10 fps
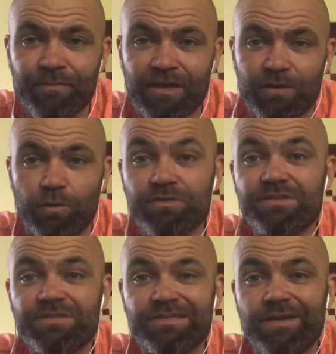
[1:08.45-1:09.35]
and he wanted
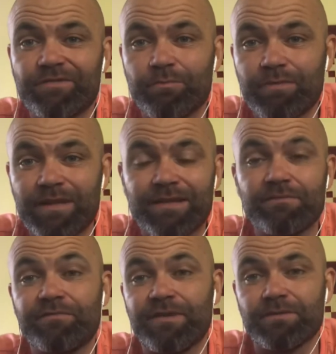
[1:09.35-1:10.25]
to see if the plant
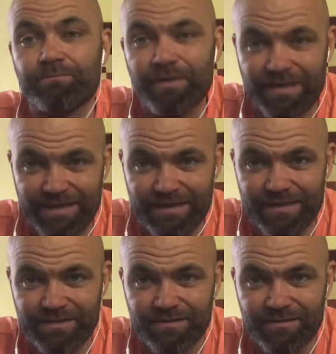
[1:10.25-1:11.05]
felt pain.